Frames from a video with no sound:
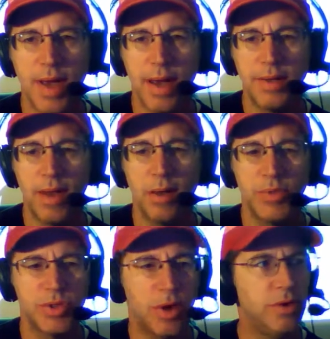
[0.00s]
a guide to
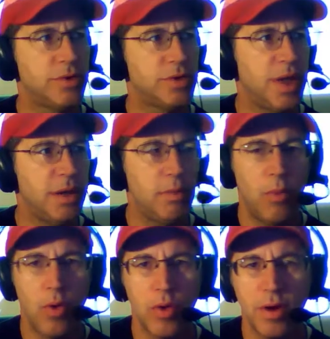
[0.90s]
help us understand
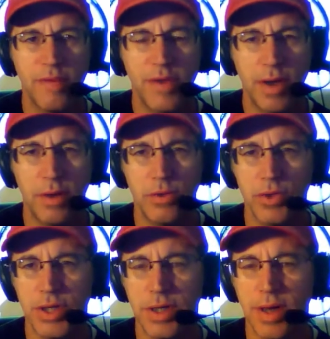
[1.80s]
more of the
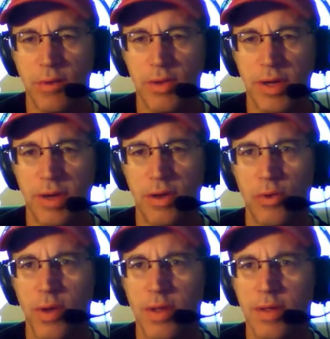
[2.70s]
energy that we're
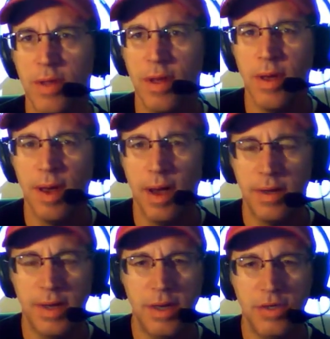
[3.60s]
dealing with
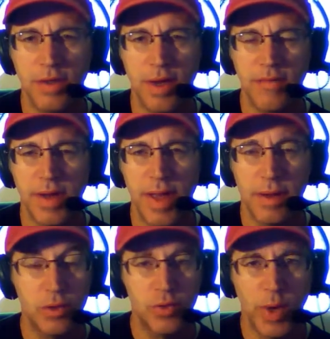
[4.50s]
on each and every day.
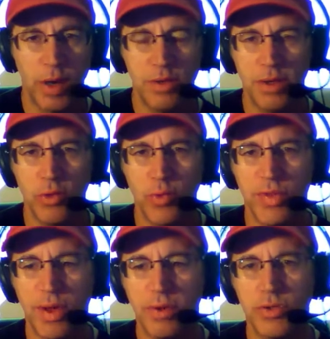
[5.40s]
Because we are dealing
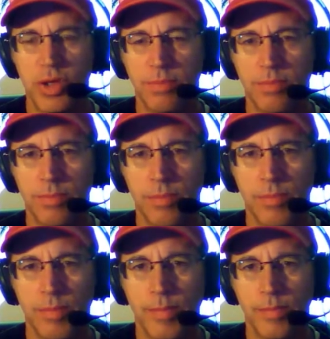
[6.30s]
with energy.
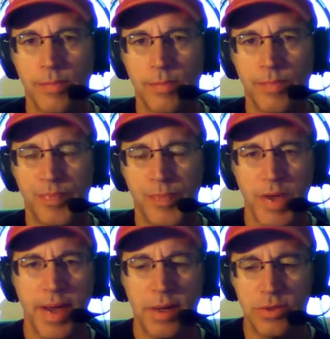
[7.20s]

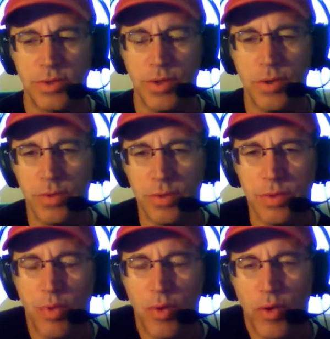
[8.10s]
Okay, so
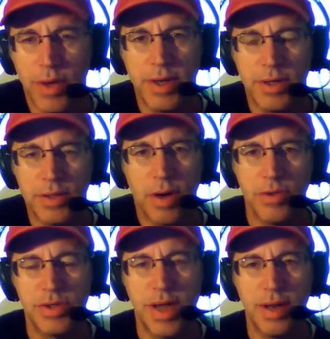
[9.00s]
the point is
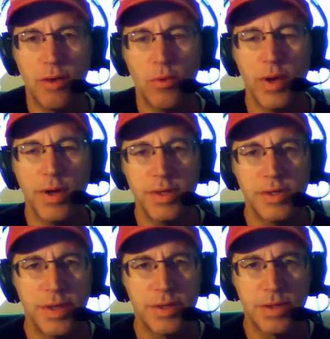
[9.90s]
understanding what is
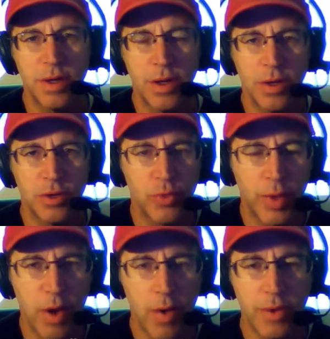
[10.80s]
this. So we
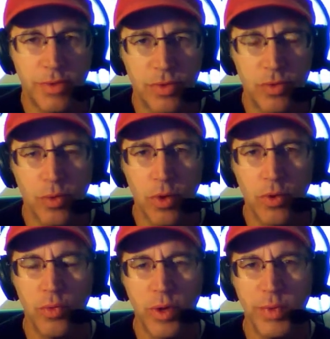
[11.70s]
go out into the
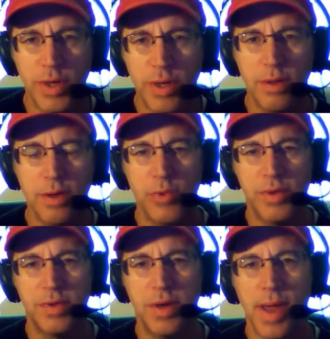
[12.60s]
world. What are we dealing with
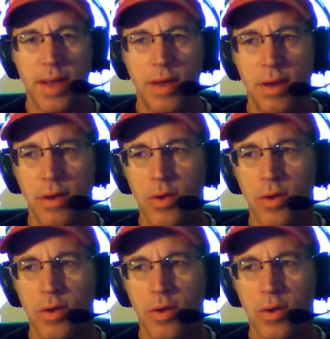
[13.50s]
today?